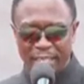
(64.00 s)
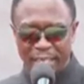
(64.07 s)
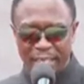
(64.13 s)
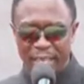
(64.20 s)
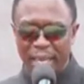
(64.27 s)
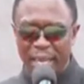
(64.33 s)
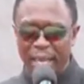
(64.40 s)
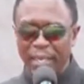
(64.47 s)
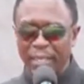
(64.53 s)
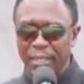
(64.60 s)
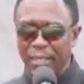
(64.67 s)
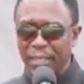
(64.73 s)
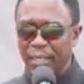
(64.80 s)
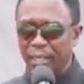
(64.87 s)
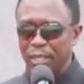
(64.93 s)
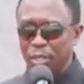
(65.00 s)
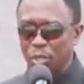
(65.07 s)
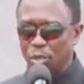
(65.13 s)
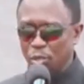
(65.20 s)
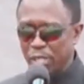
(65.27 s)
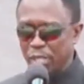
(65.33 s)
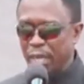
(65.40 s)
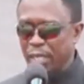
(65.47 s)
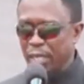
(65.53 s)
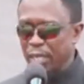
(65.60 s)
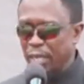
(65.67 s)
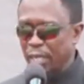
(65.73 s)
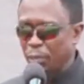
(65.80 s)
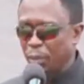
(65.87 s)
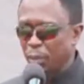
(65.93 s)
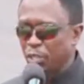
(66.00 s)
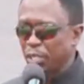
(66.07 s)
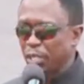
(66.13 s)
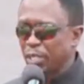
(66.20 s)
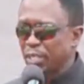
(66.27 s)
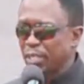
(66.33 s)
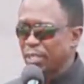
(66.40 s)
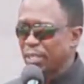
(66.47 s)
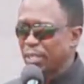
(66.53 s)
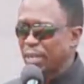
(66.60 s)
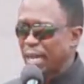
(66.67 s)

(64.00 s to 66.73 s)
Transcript: tail end to start that project.